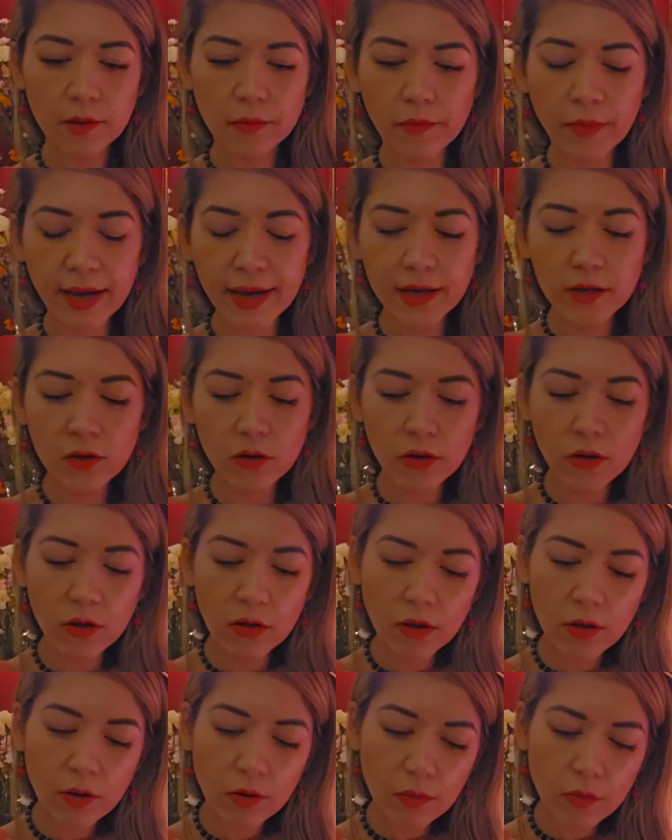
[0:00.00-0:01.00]

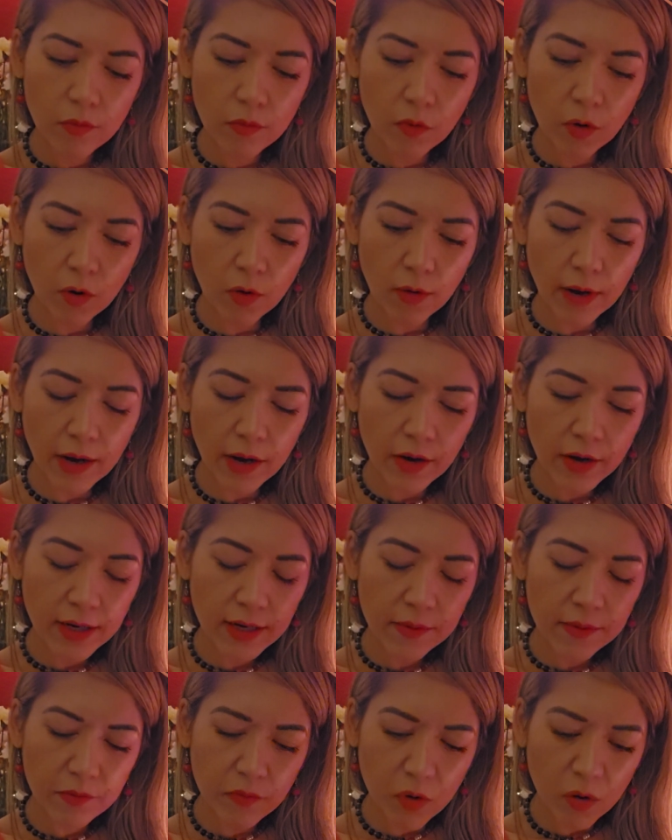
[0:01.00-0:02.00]
Michael
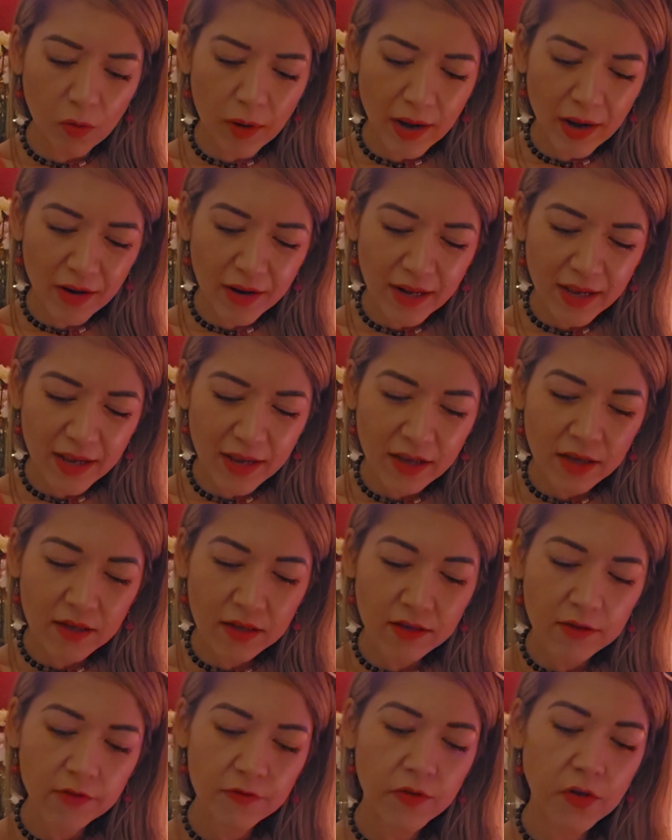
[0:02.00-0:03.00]
Moriarty,
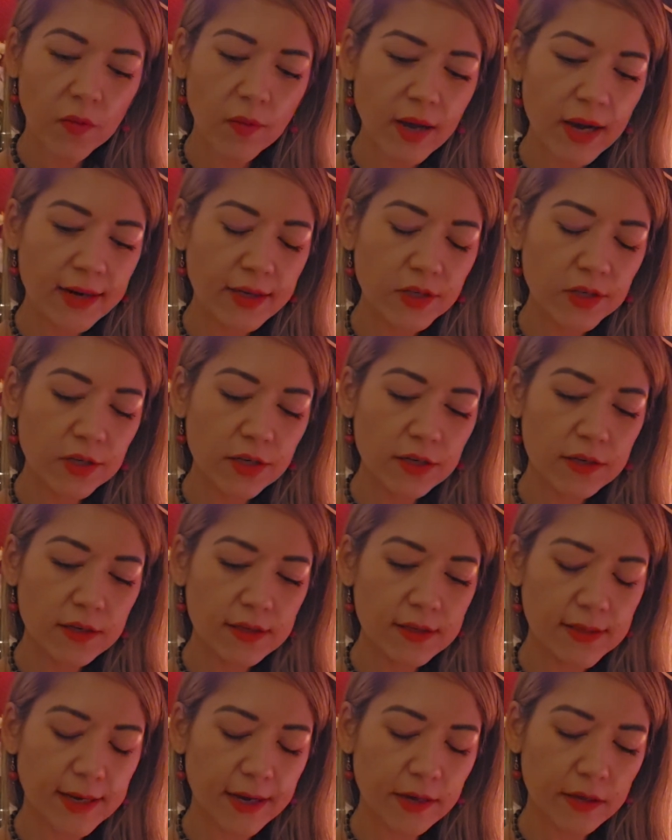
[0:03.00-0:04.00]
film actor.
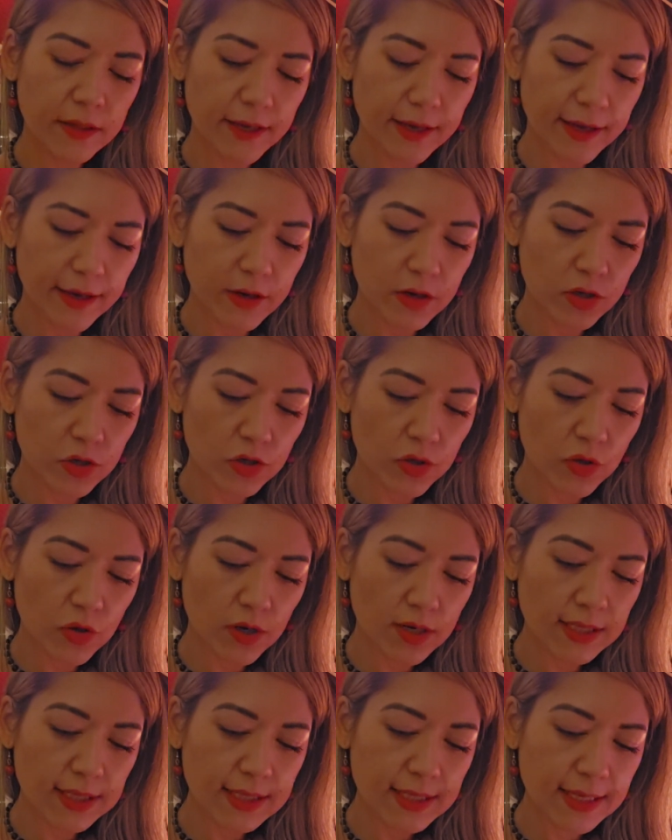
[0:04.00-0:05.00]
Stanley
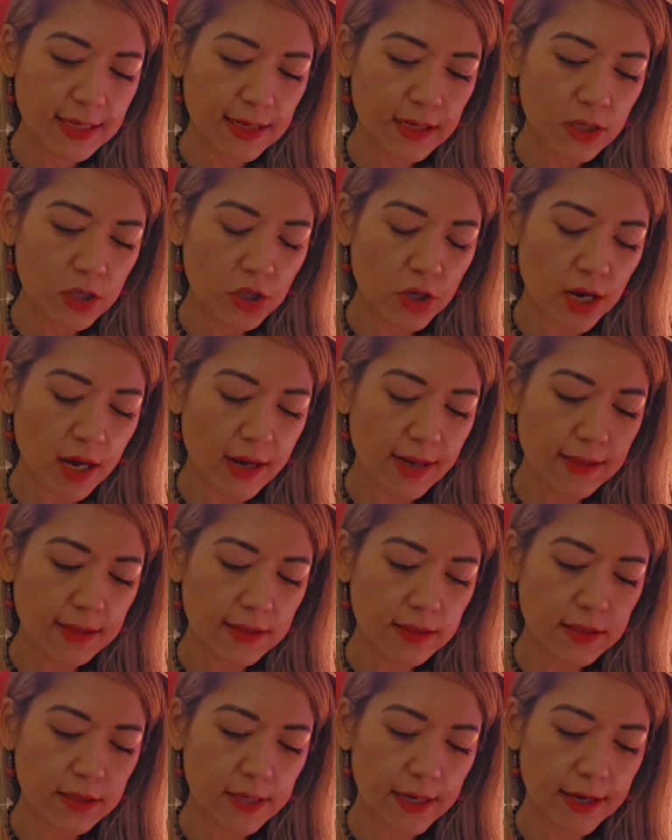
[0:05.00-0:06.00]
Turrentine,
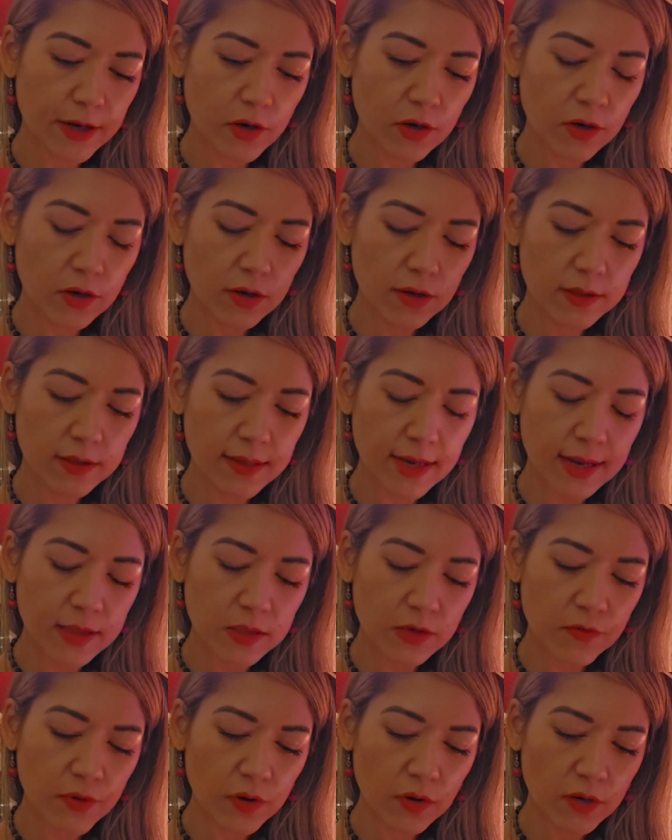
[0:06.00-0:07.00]
jazz tenor
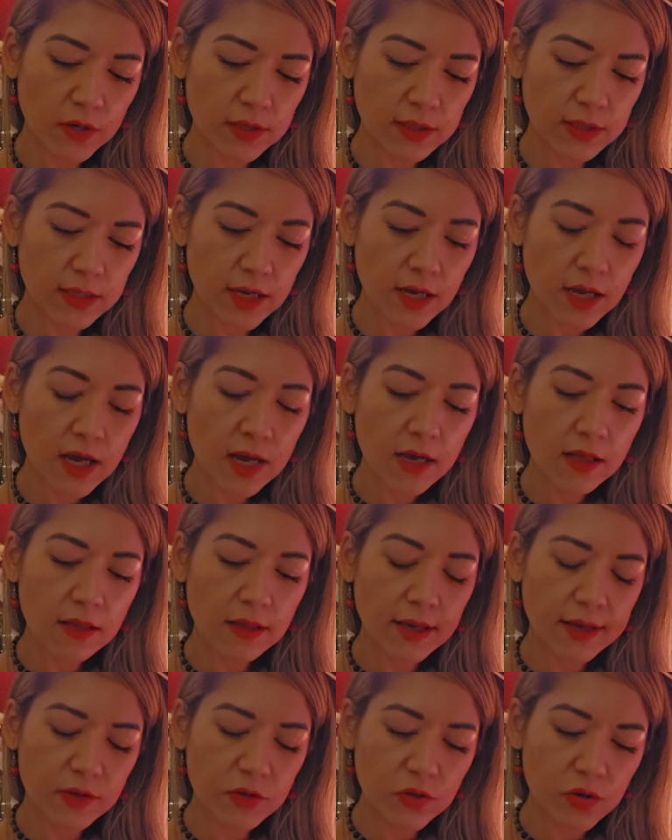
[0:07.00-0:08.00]
saxophonist.
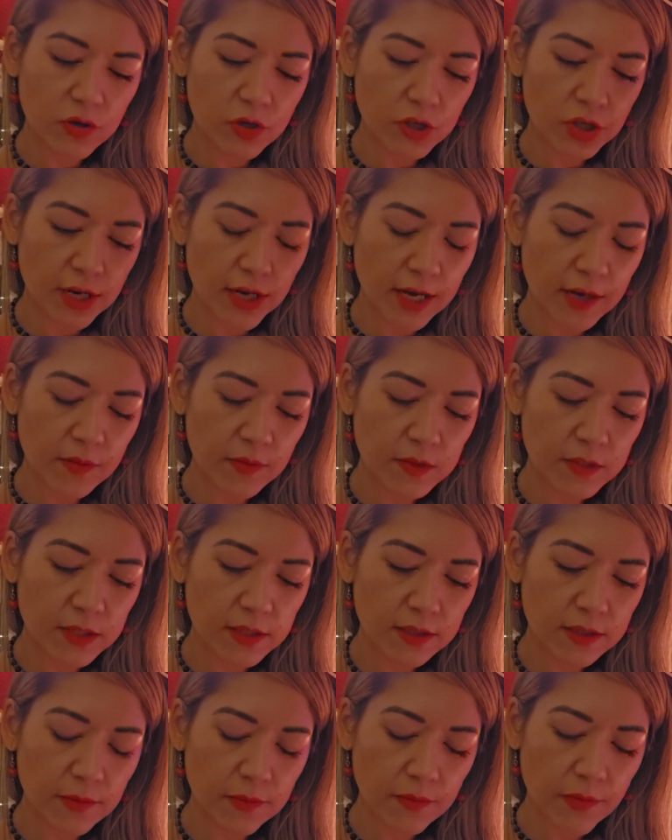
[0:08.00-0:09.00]
Lester
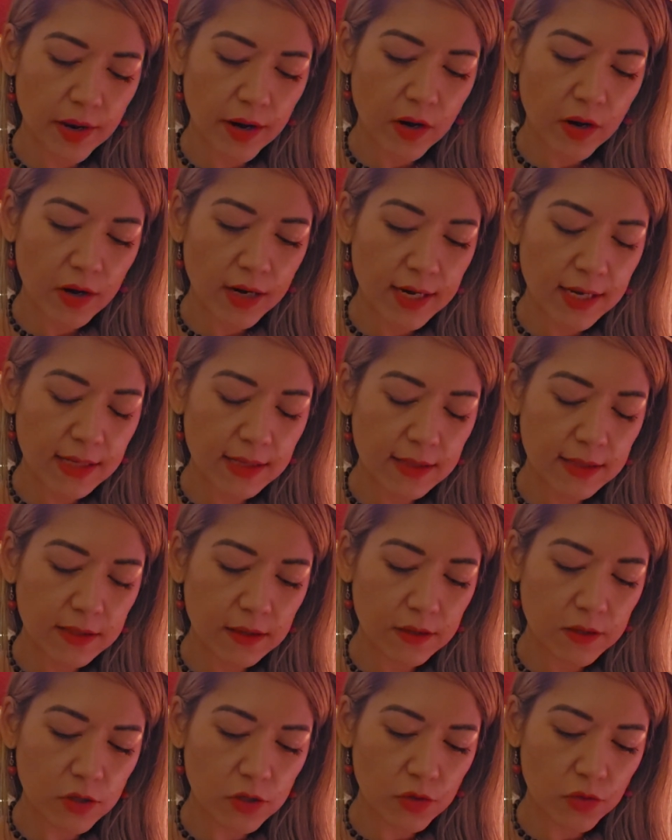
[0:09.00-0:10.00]
James Perry's
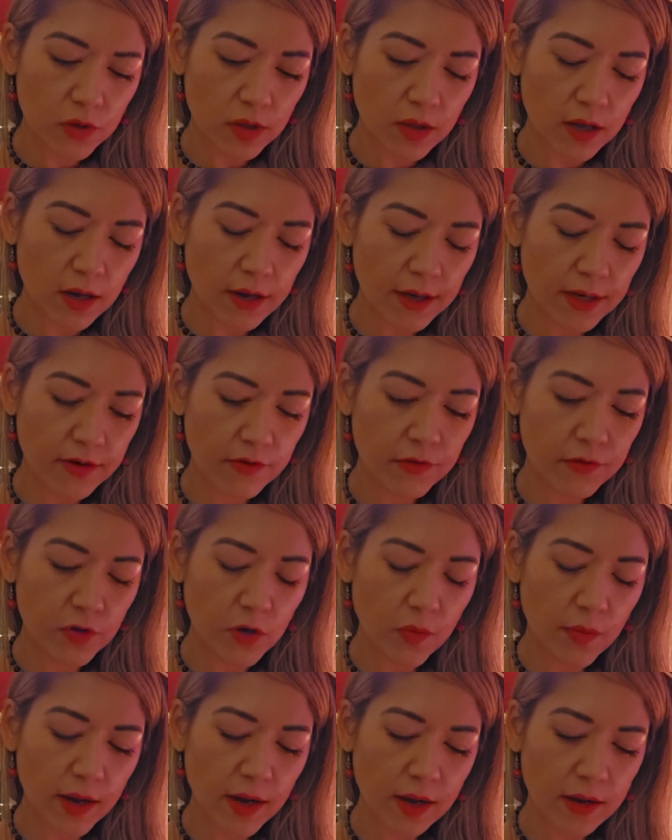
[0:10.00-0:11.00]
Sri Lankan
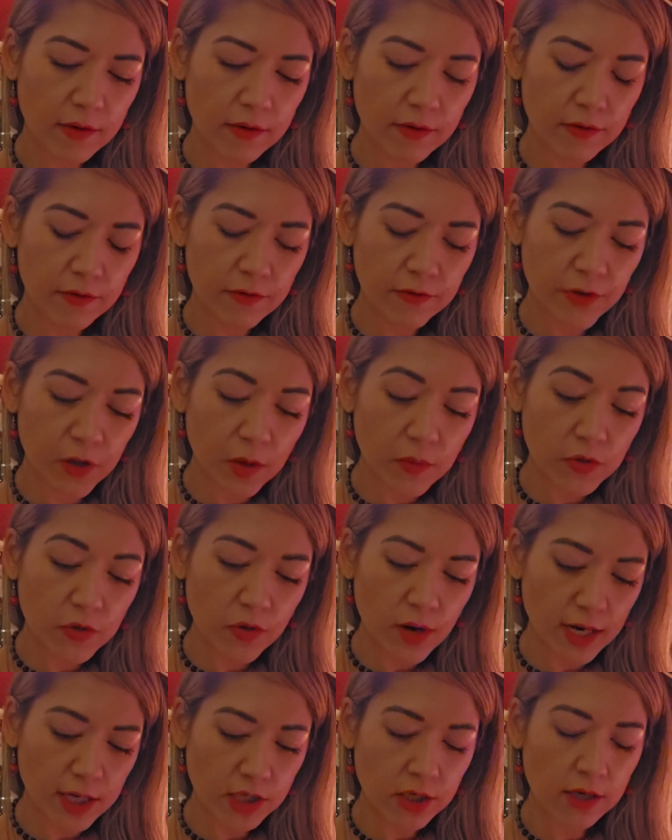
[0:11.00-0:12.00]
film
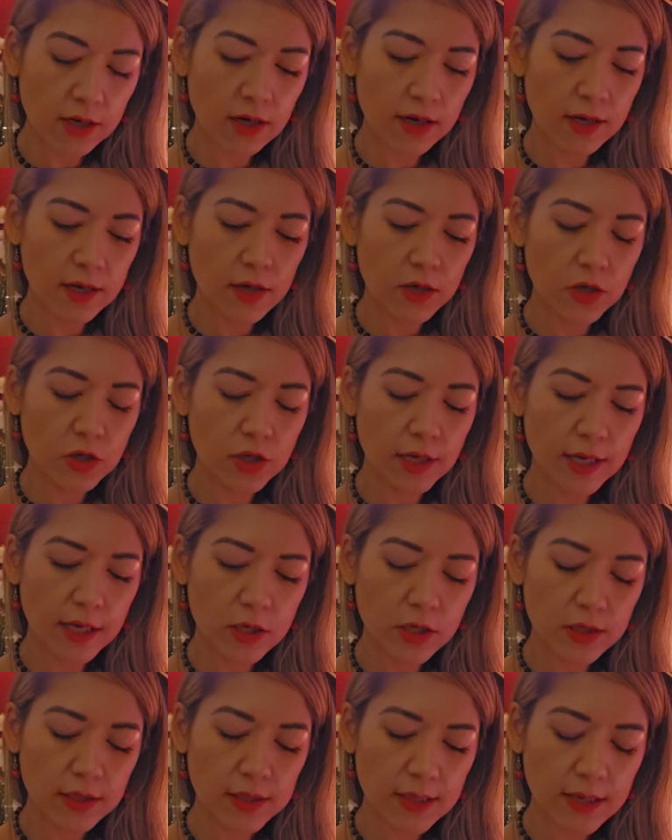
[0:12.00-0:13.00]
director.
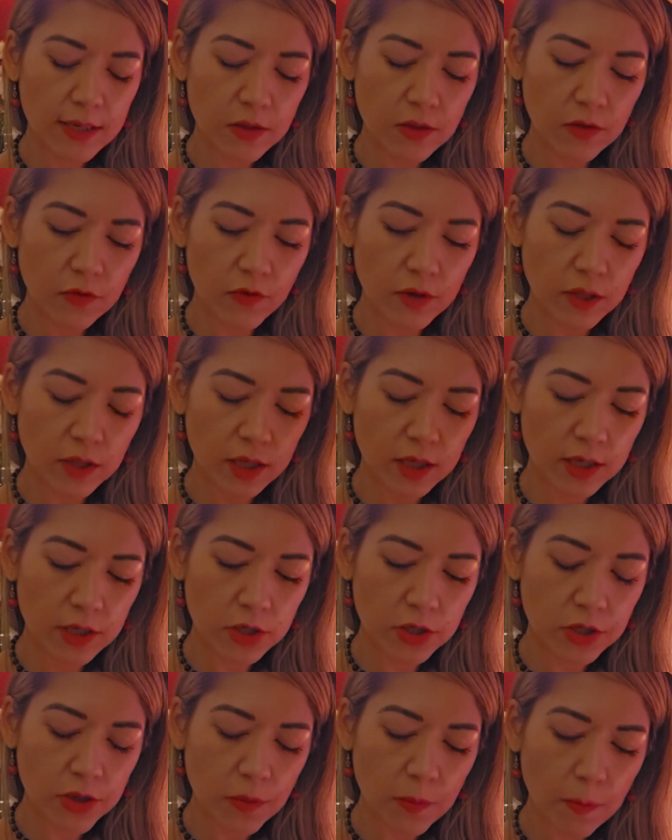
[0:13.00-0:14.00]
Changes in the
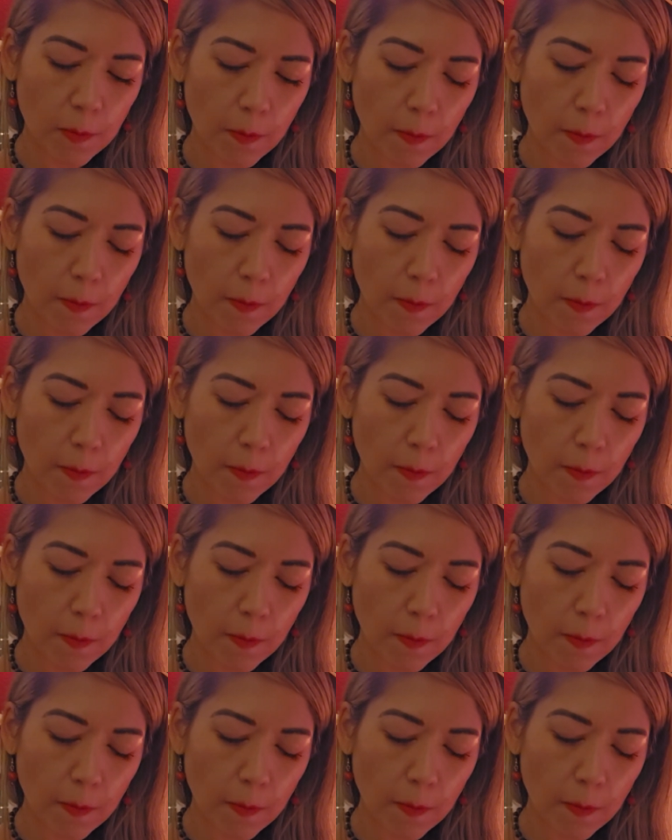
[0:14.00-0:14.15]
Village.